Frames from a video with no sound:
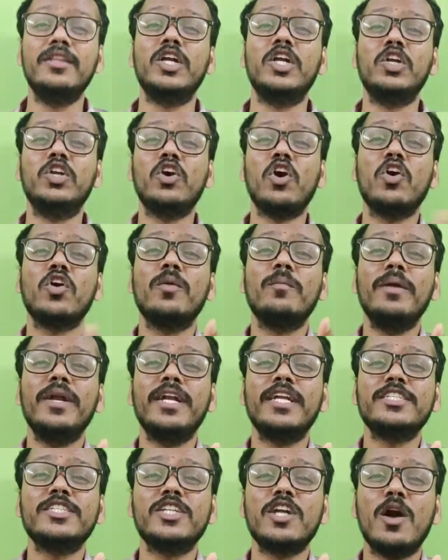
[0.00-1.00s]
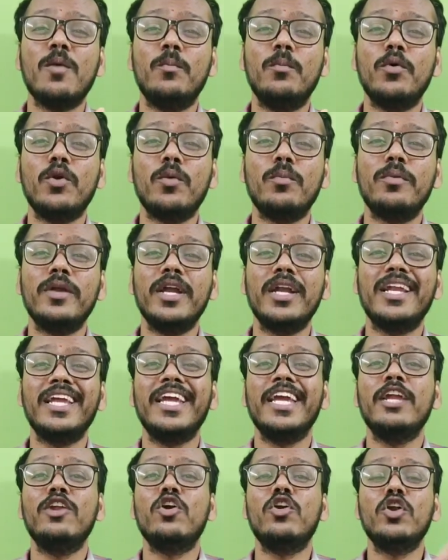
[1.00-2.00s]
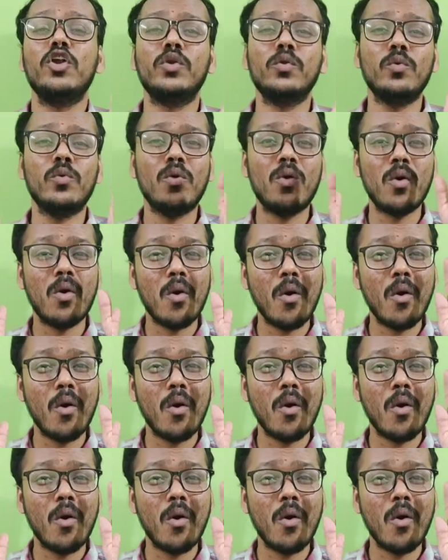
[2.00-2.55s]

the documentation appropriately in order to